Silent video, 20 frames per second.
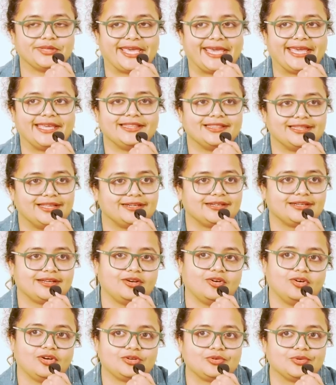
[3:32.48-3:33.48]
gain that
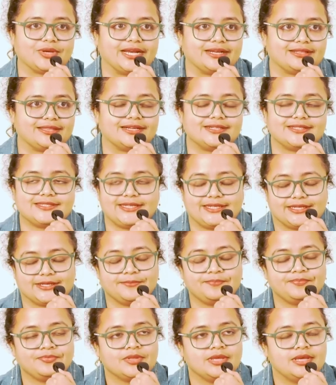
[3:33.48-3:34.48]
or to get that seat.
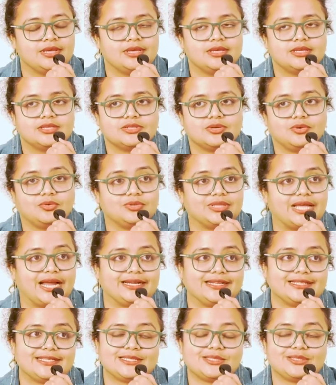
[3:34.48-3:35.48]
So
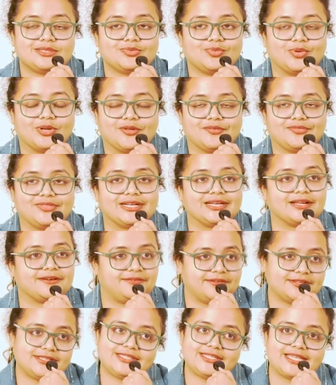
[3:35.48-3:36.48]
that is one of the
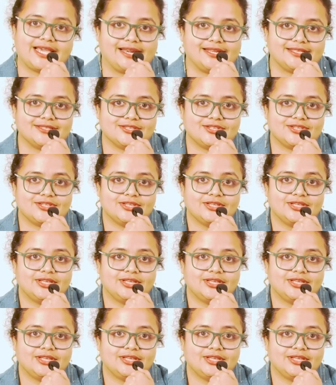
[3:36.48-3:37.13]
toughest challenge.